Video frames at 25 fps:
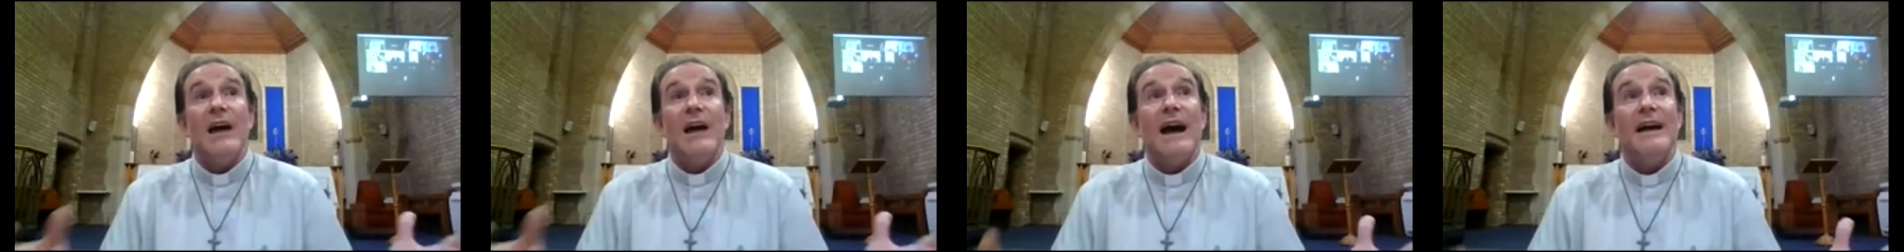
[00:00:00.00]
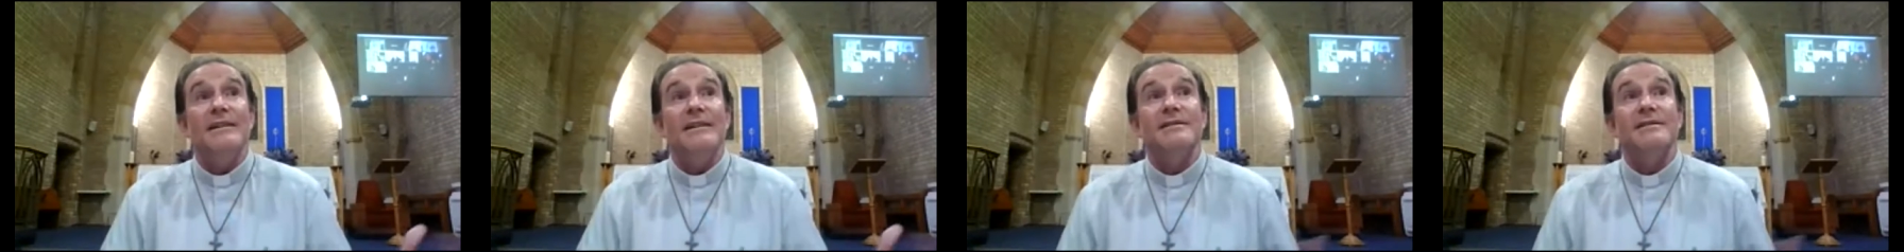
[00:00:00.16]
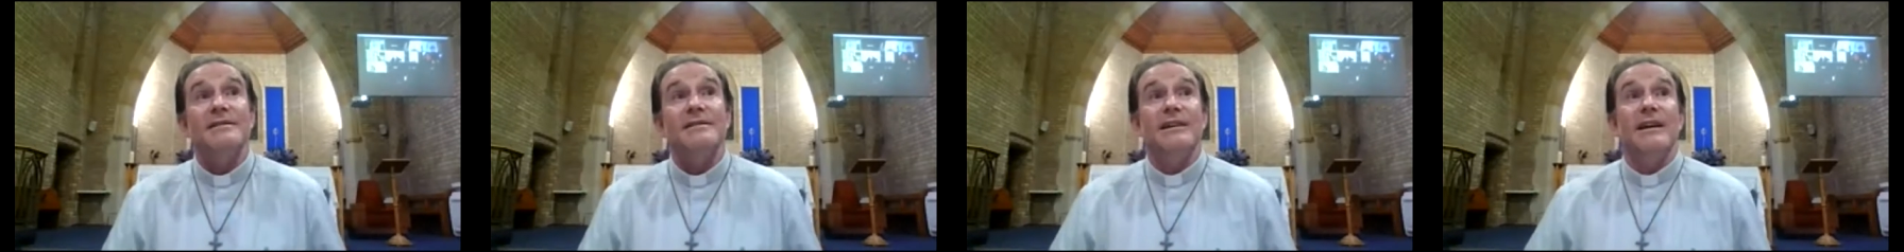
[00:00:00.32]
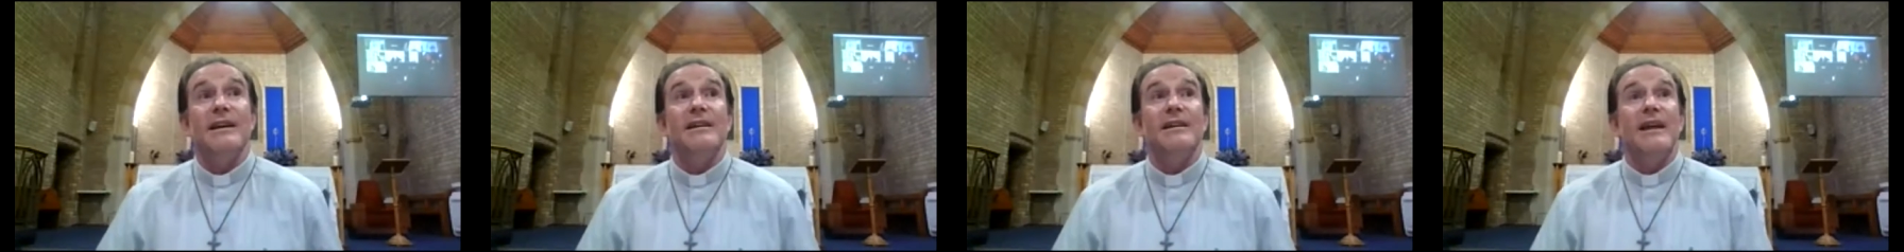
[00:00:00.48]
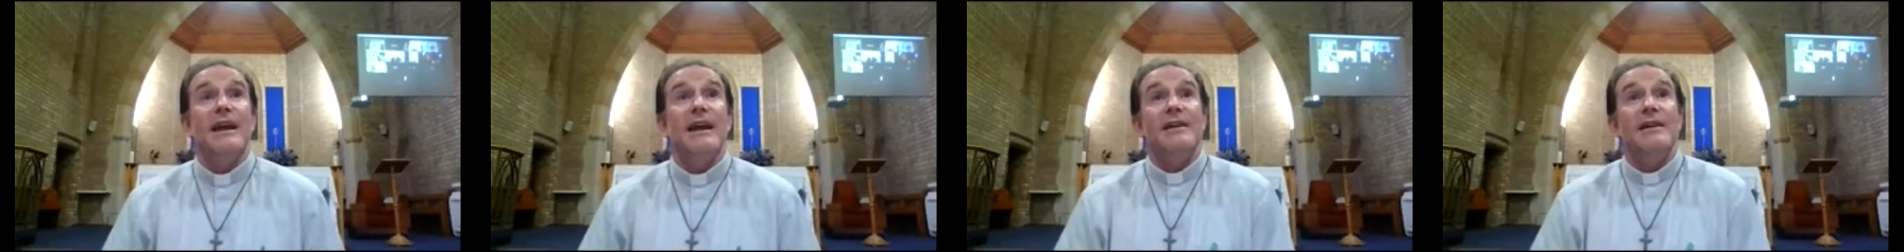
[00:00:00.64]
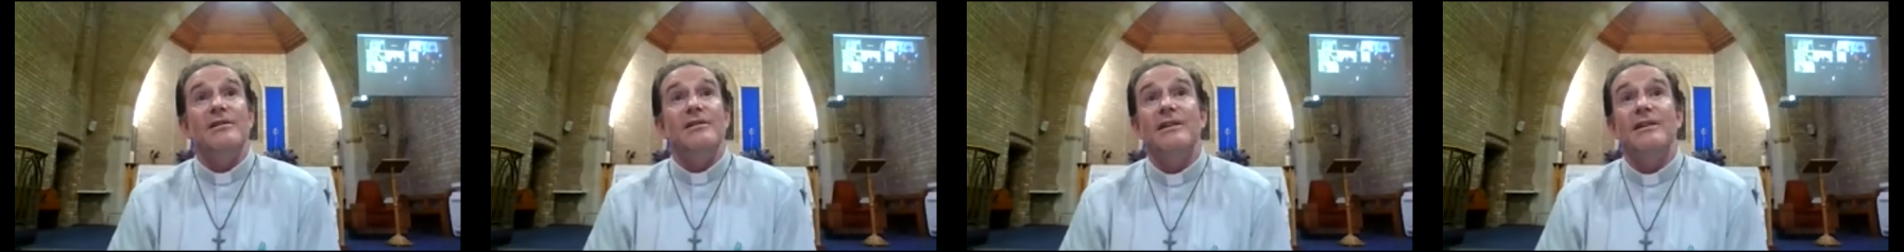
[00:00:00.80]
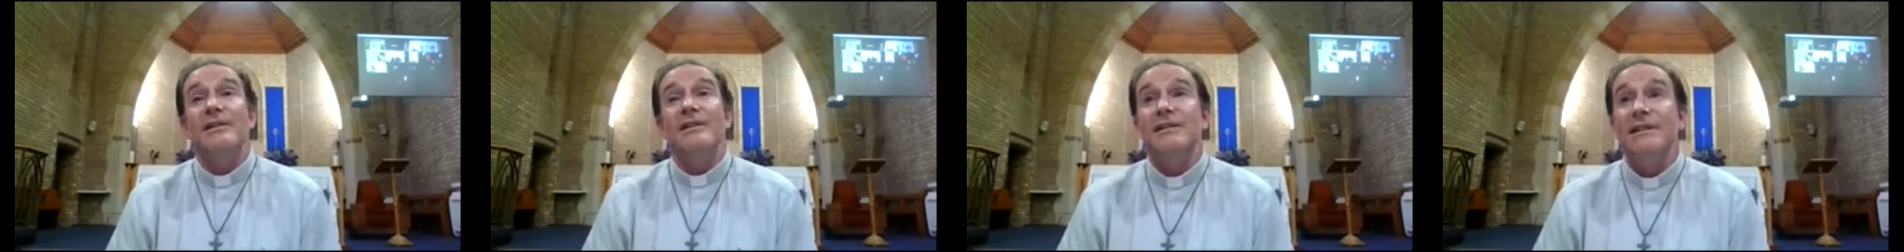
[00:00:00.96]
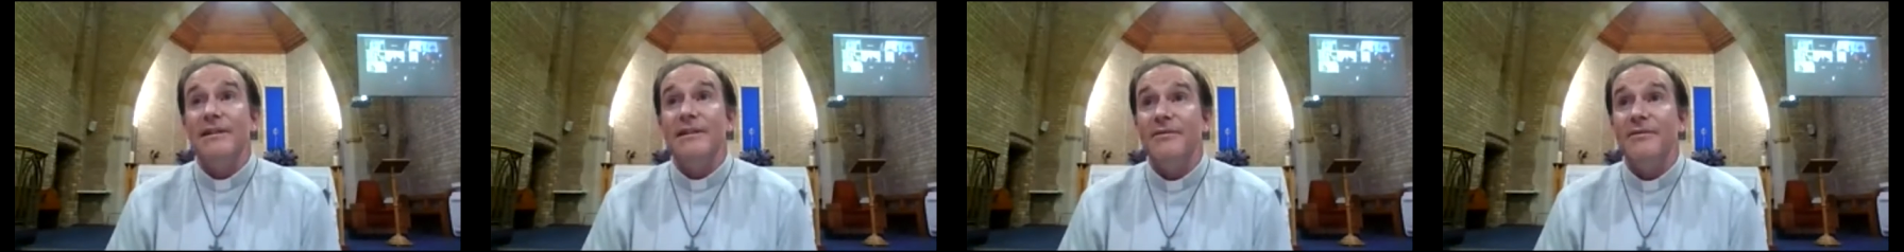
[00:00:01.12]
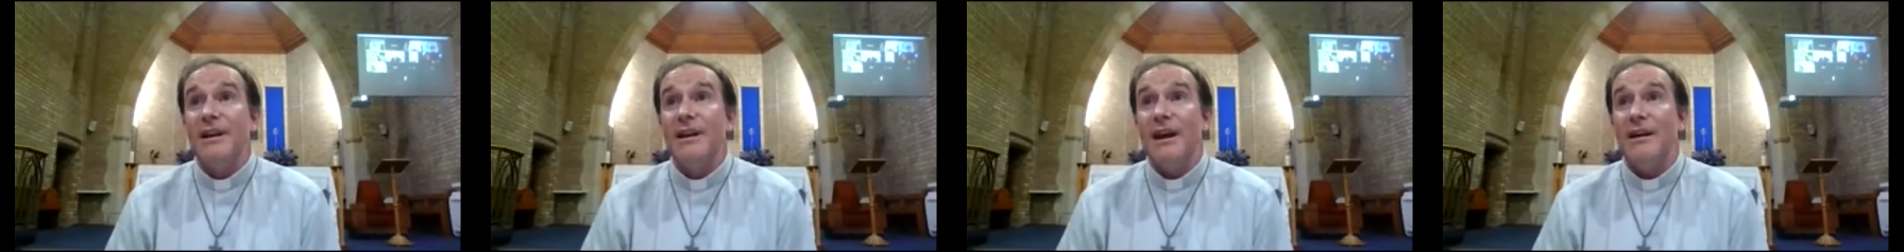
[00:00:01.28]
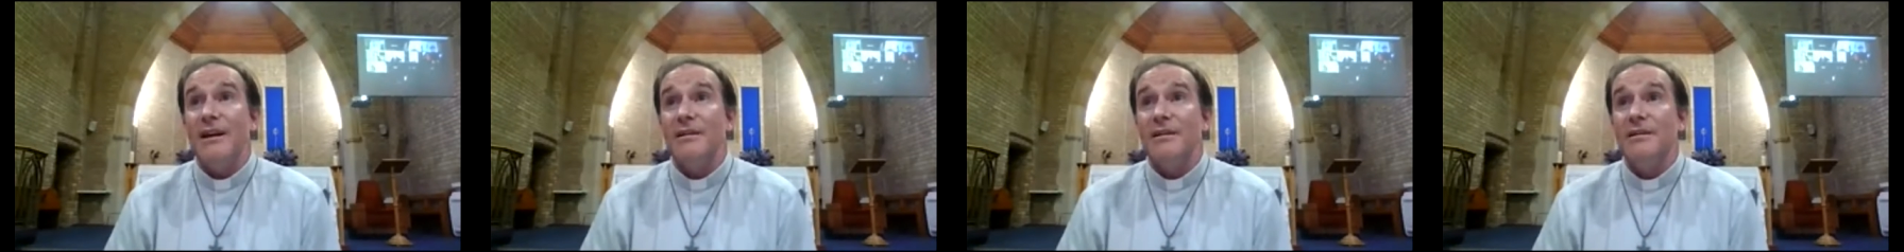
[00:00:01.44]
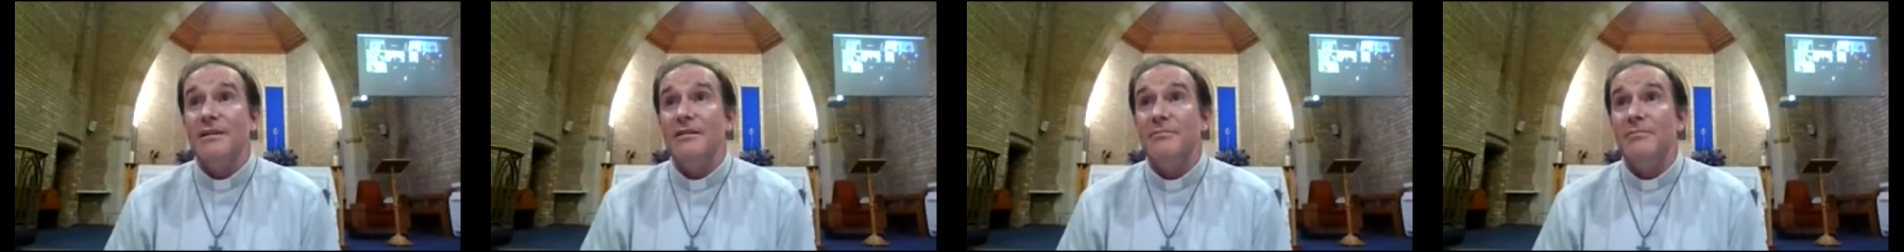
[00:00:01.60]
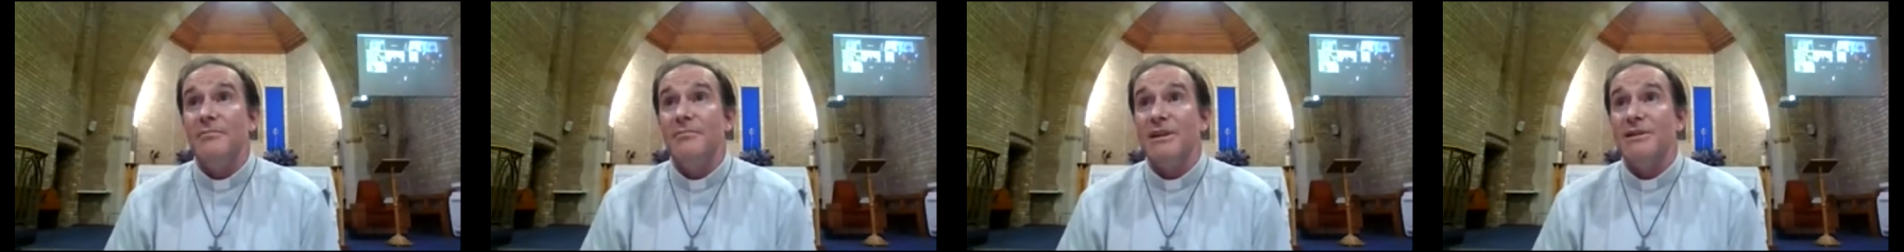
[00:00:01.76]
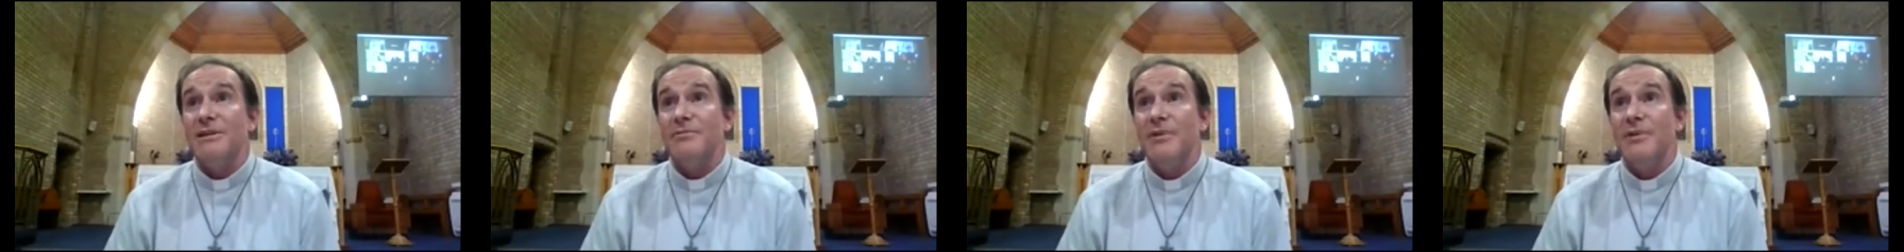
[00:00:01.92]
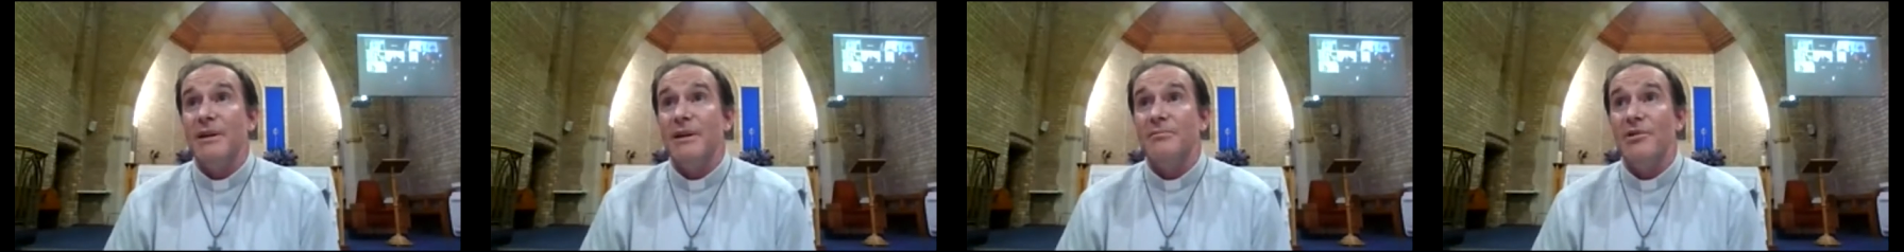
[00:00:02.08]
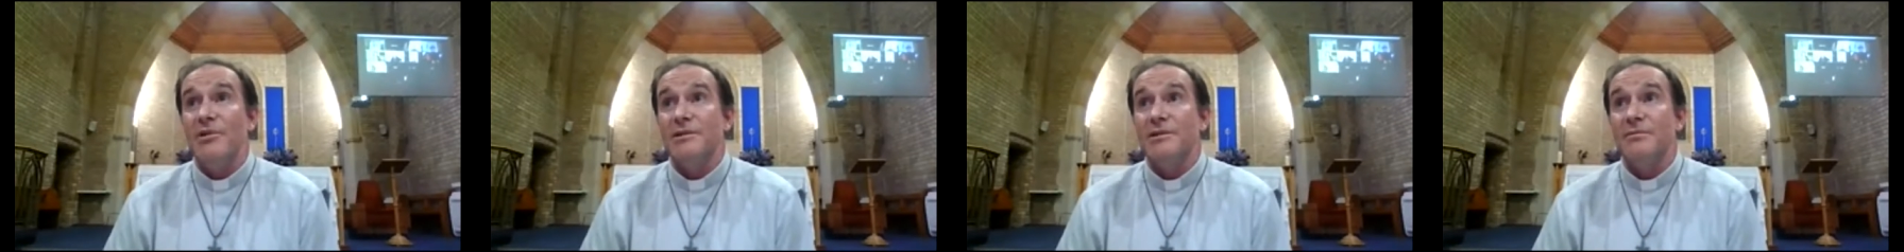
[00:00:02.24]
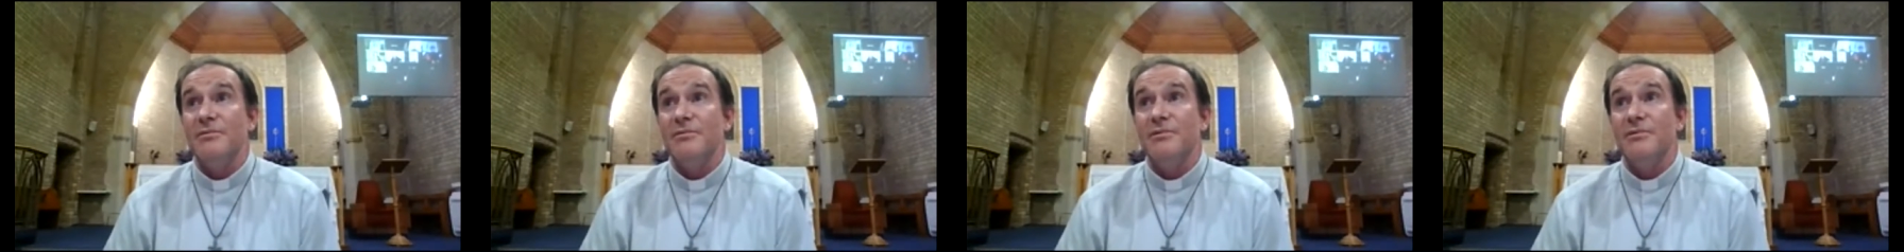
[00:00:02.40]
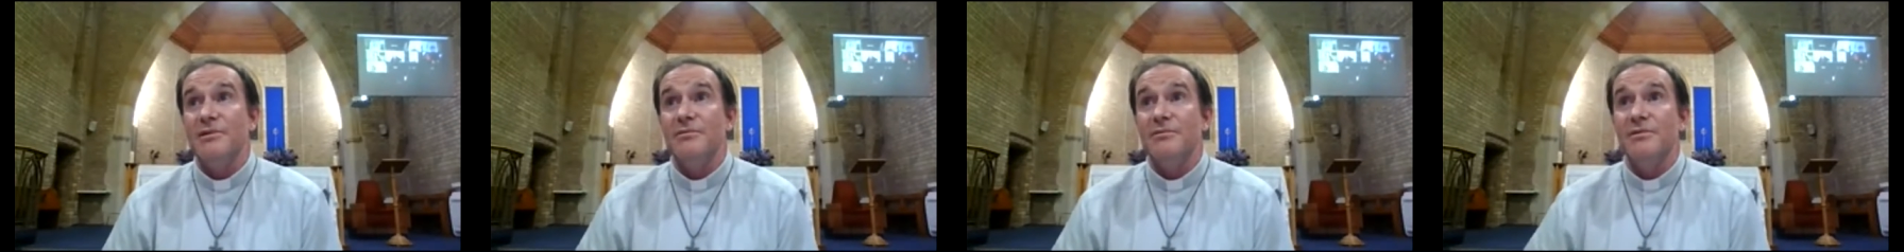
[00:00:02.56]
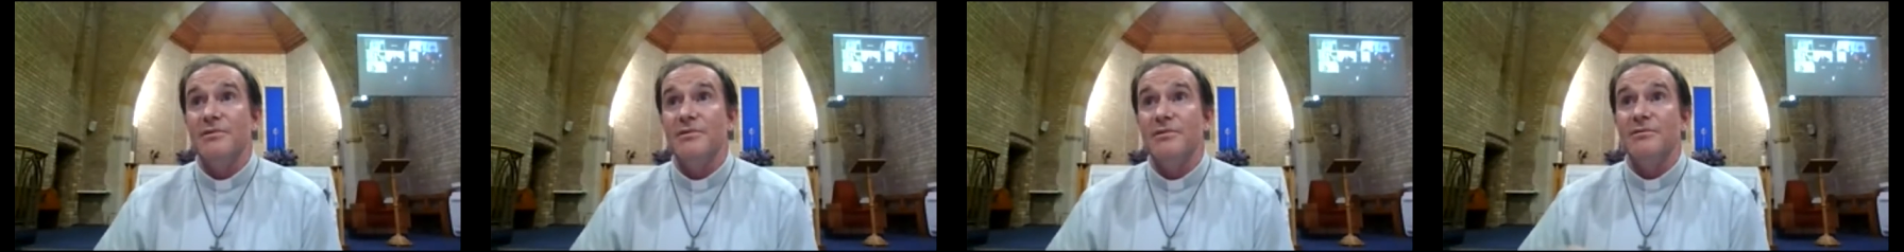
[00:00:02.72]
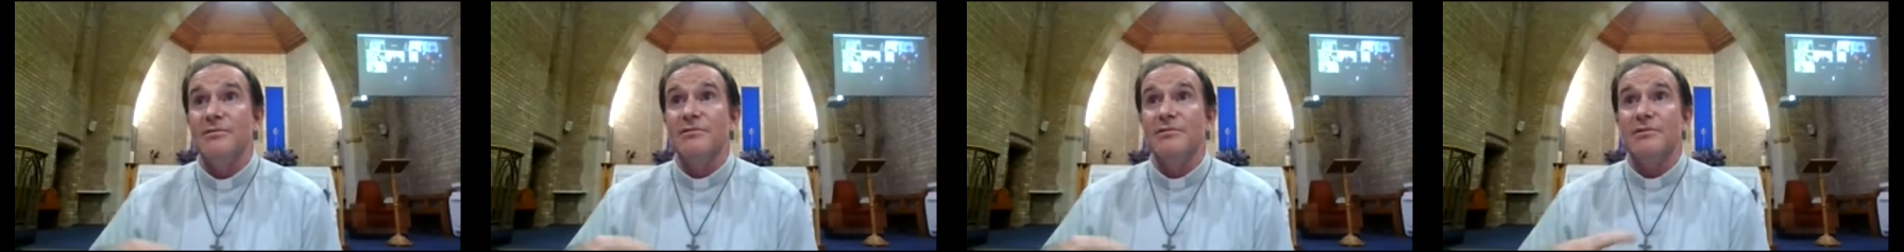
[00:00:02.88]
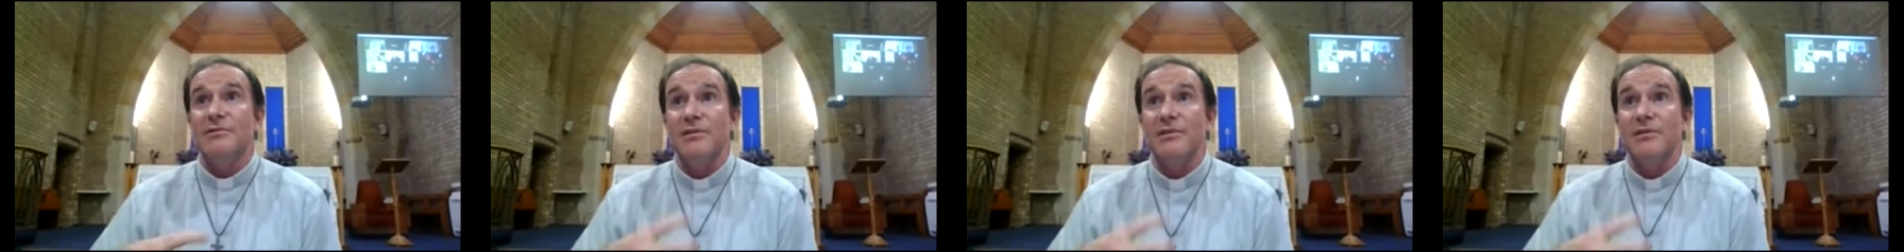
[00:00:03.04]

understand how you can live it out in the best way possible as well too,